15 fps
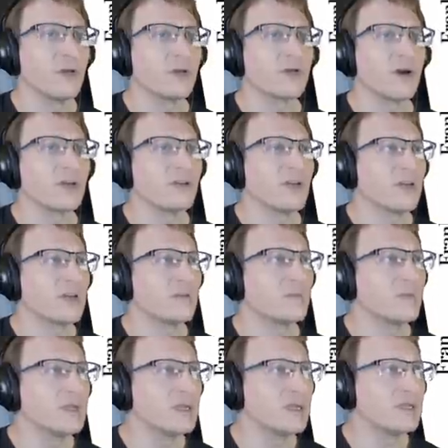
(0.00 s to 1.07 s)
Crytek
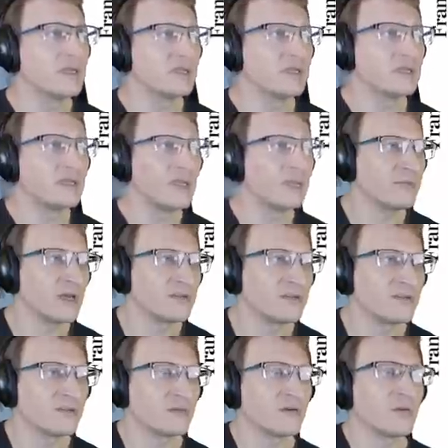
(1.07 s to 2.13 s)
admitted that the game
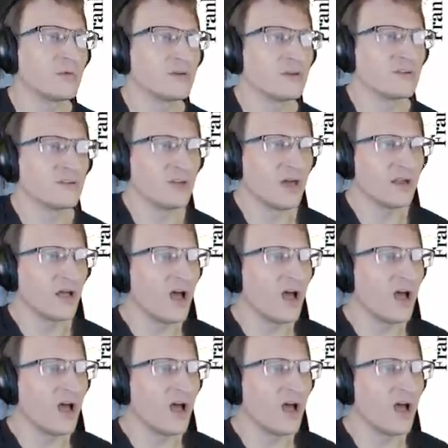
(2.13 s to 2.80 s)
license agreement does not